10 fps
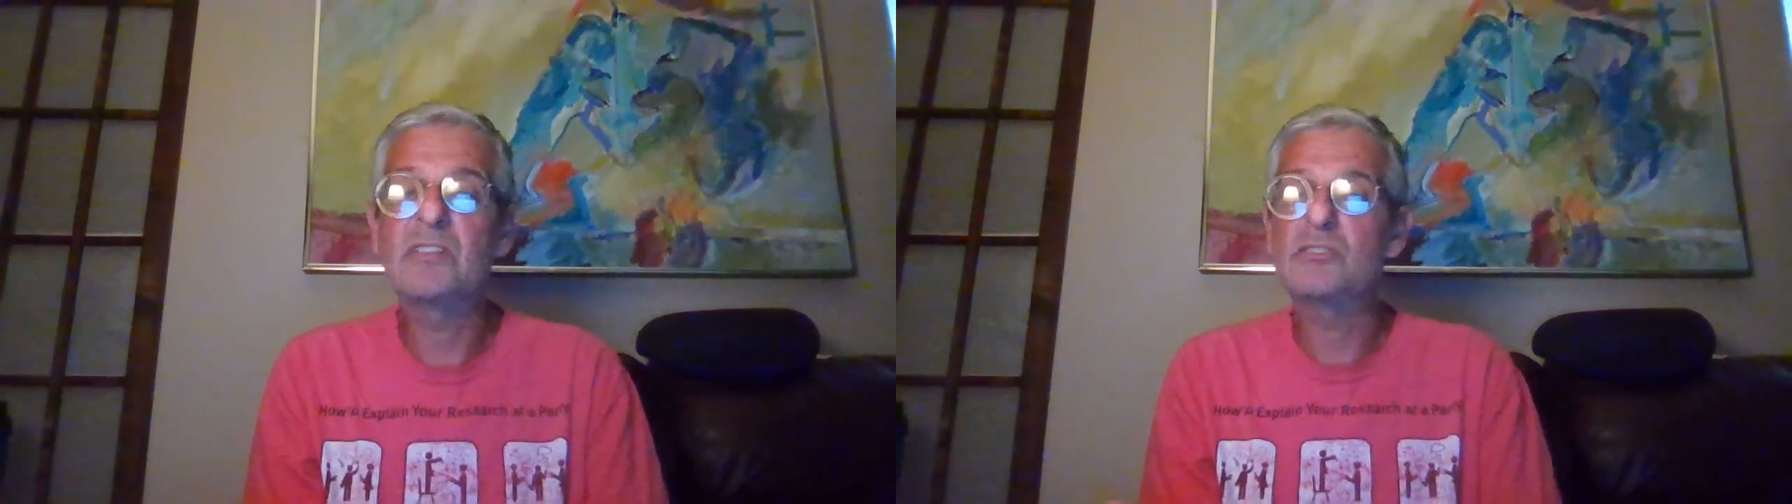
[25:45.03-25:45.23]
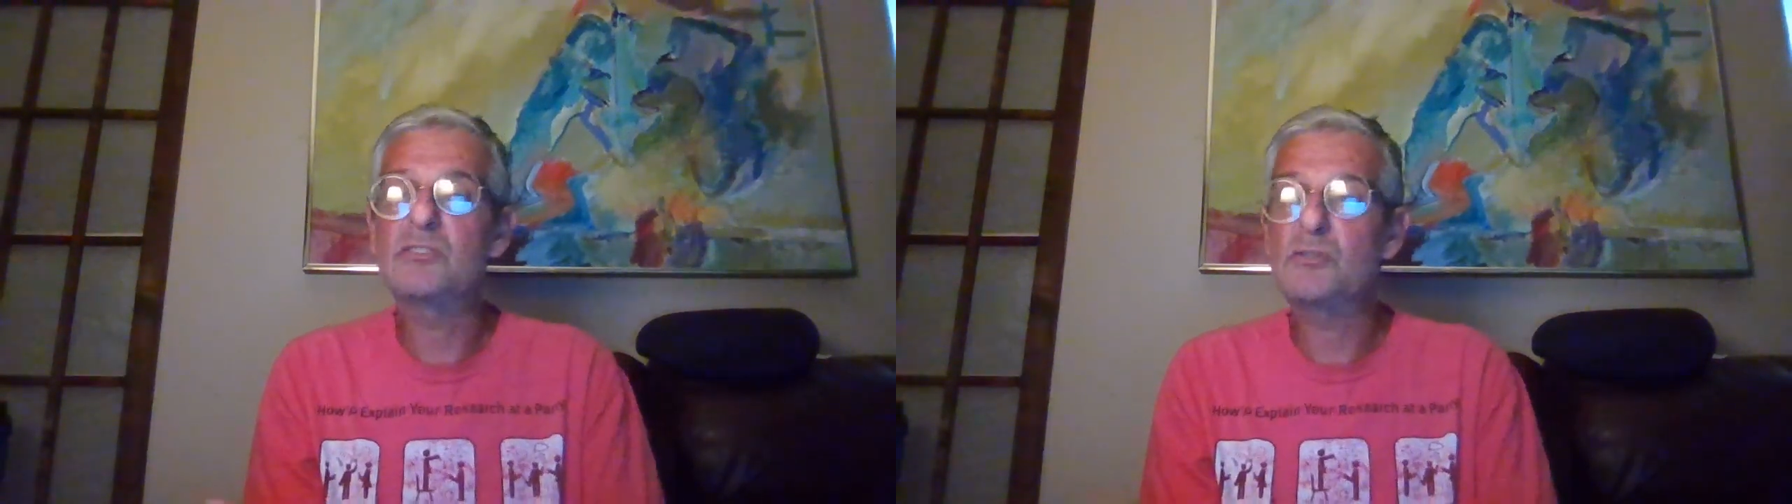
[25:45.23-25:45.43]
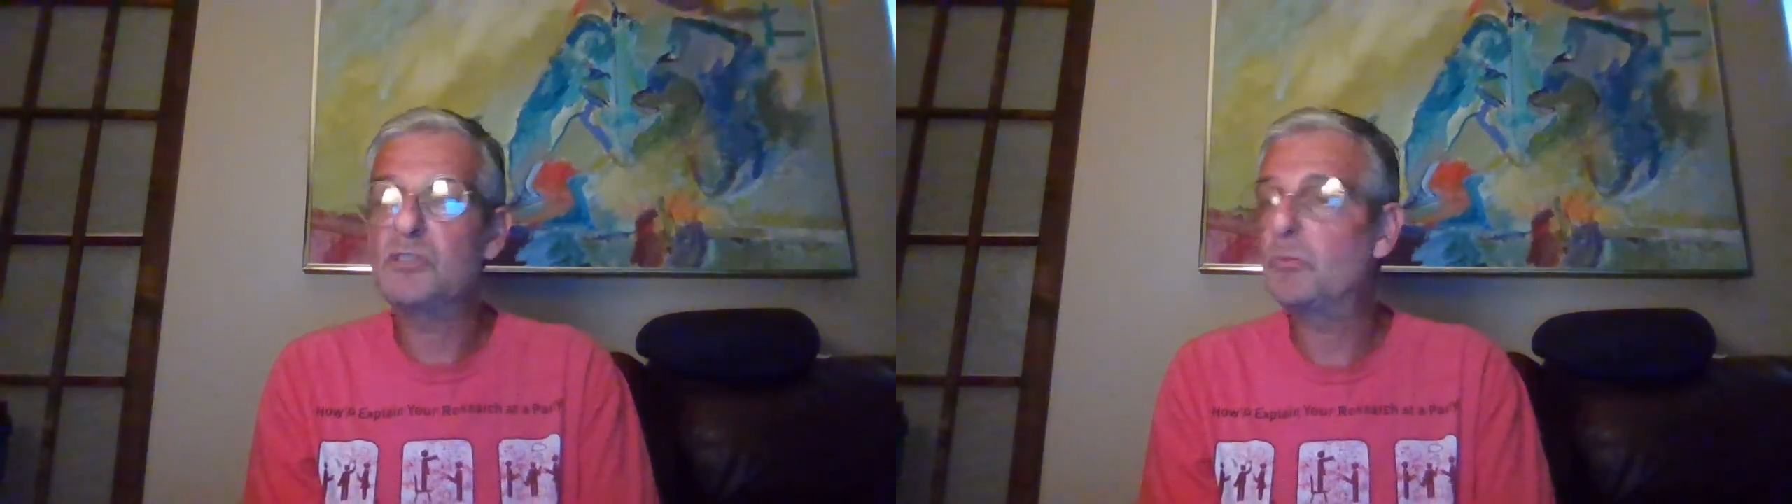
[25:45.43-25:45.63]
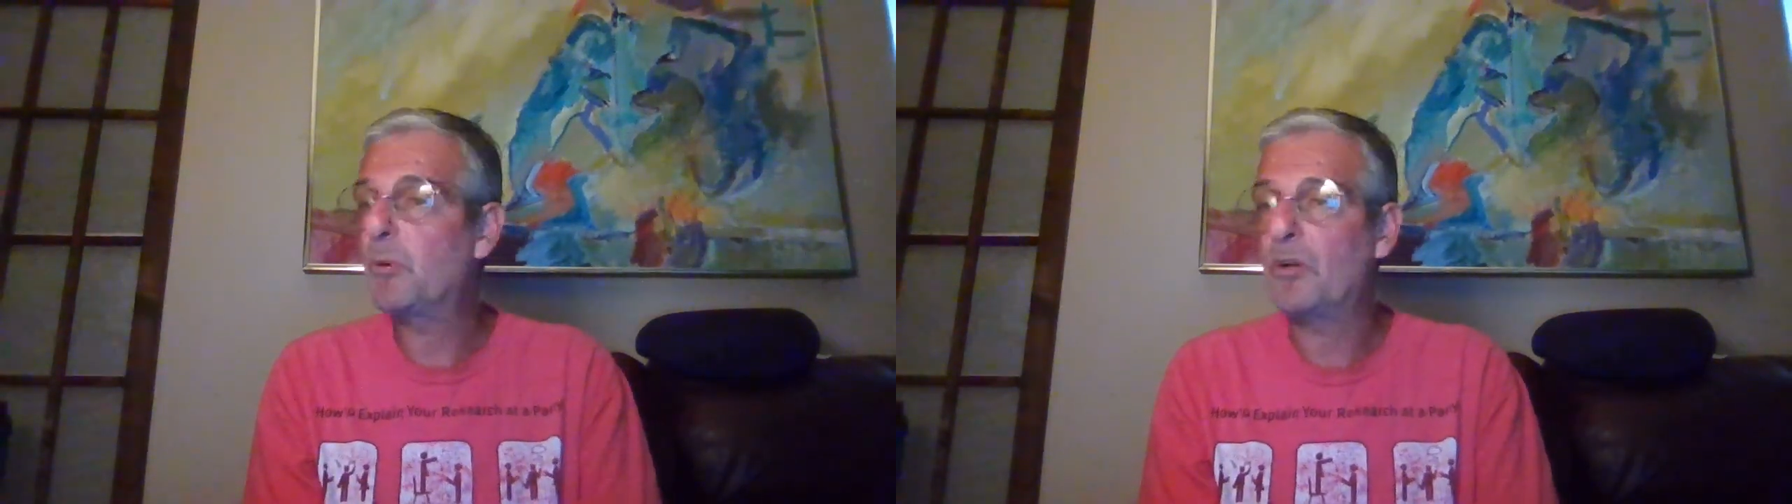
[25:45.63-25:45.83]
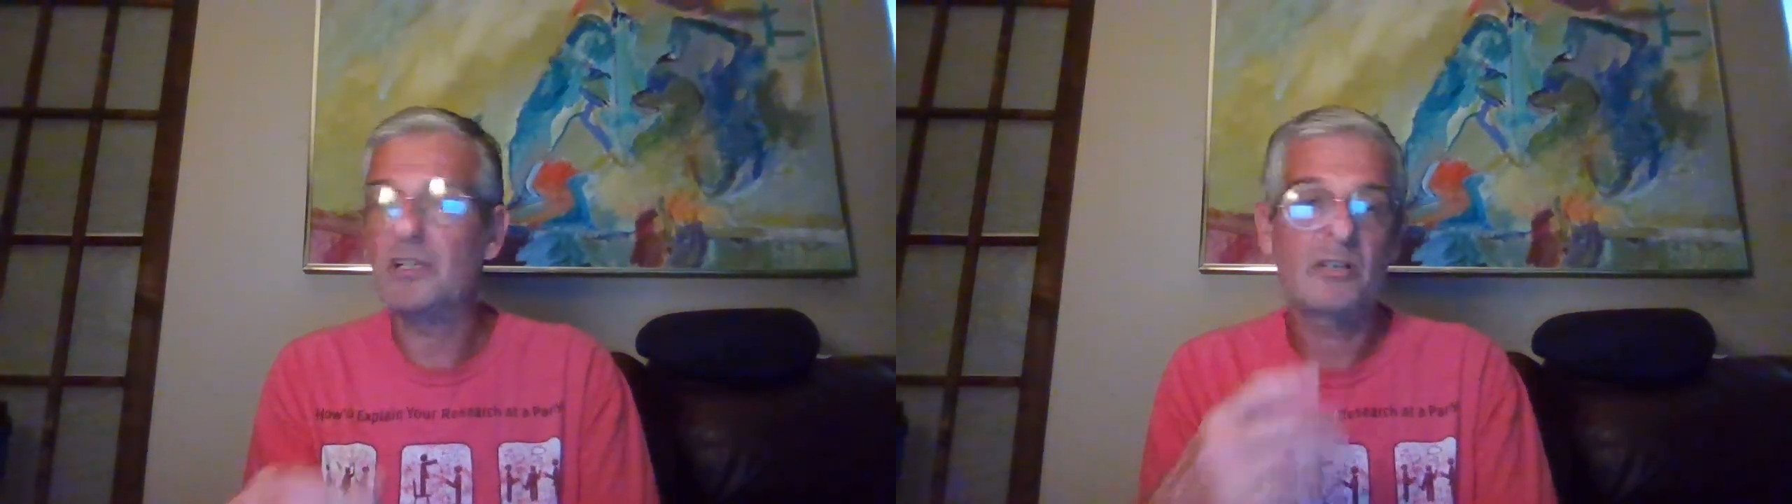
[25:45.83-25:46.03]
these
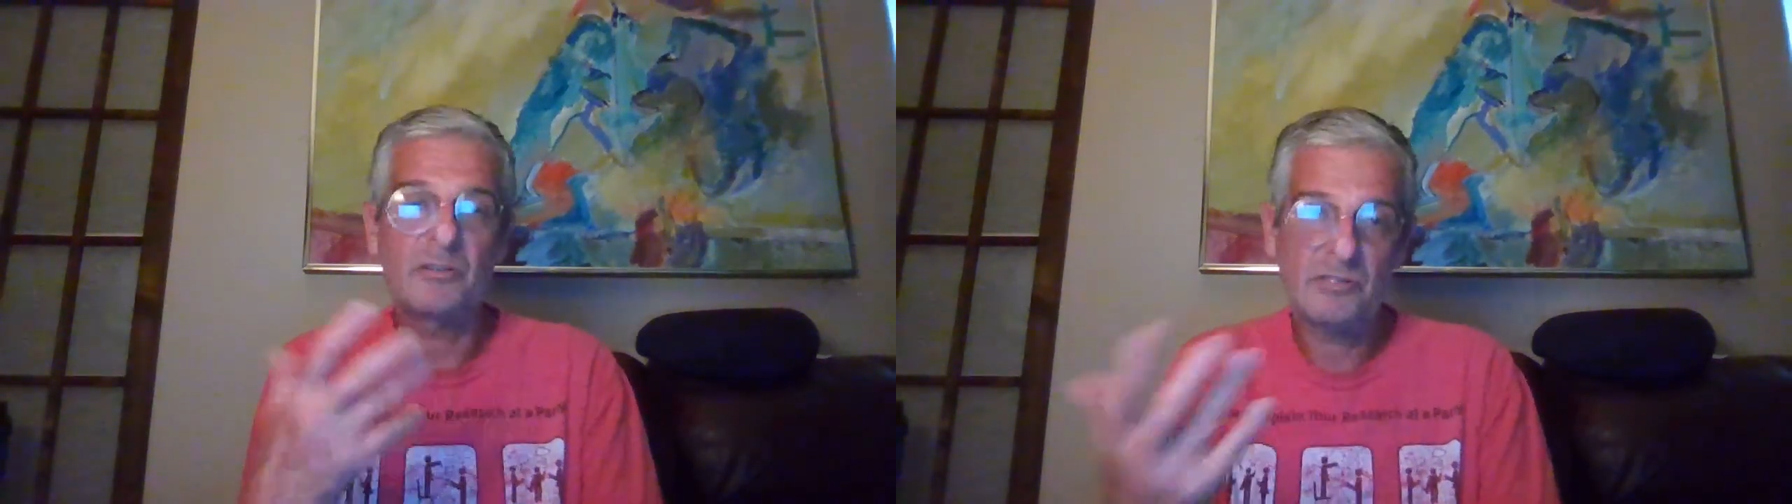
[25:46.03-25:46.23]
unipolar or